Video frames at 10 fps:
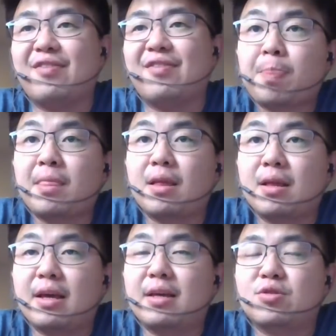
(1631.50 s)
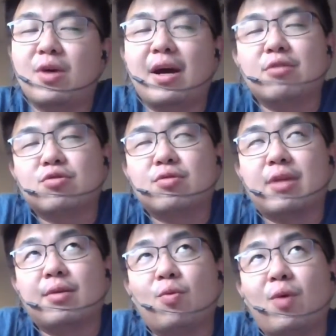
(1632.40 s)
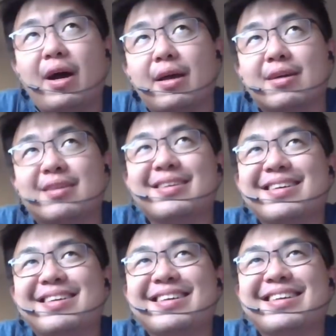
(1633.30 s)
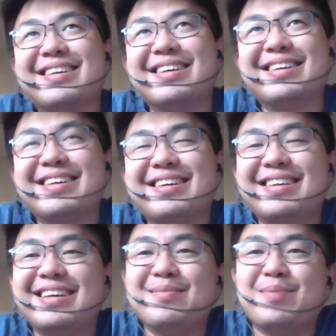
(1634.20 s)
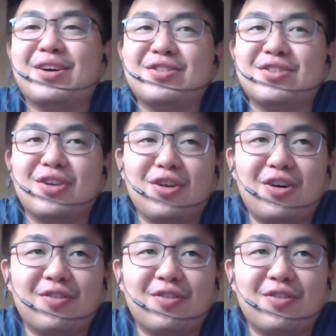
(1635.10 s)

Okay, so I also like, why? Because a lot of